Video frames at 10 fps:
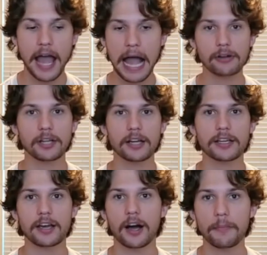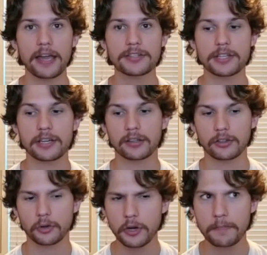How lucky, amazing,
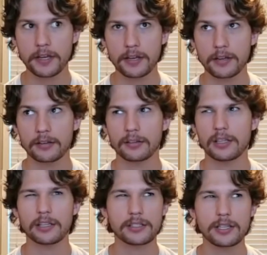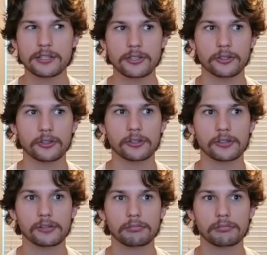creepy, egotistical.